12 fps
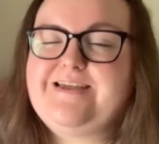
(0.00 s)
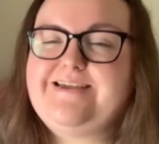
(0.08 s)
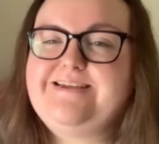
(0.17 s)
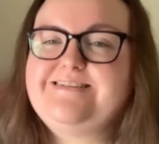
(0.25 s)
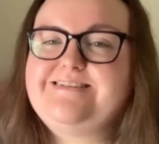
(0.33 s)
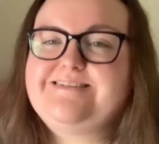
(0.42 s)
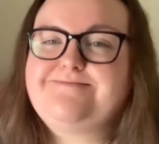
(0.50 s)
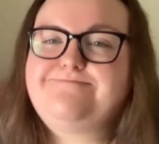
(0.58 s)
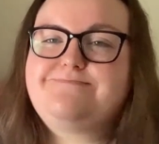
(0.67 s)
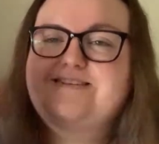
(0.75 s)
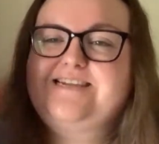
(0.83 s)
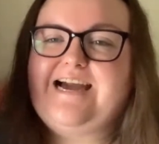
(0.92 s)
is
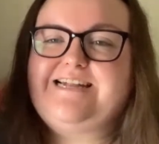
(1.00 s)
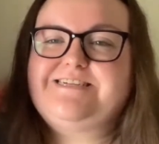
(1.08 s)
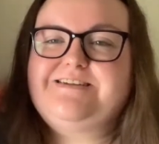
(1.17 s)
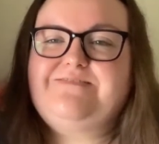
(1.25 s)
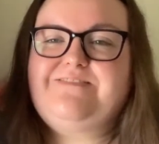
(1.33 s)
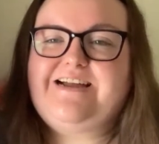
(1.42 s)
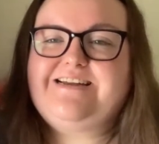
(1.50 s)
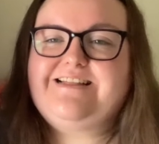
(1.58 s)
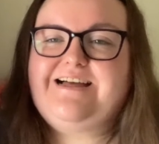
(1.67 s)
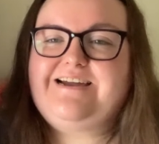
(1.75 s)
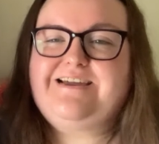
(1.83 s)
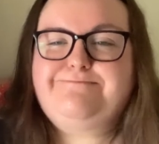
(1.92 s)
Casting
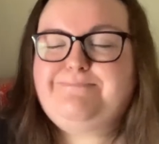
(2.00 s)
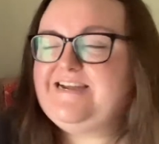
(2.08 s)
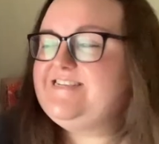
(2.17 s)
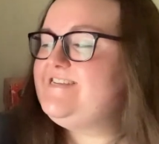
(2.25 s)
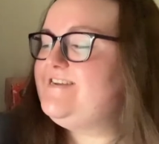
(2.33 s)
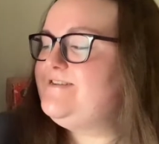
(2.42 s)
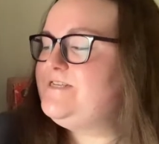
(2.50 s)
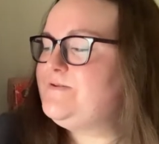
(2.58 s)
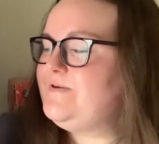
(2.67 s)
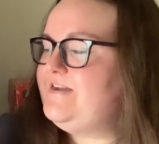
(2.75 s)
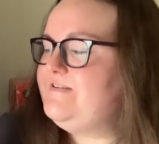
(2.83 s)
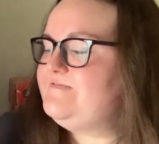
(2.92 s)
Firelight by Dana
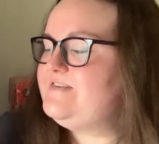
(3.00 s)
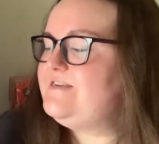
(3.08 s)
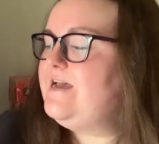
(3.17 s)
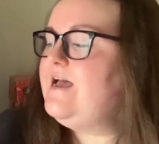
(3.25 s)
Swift.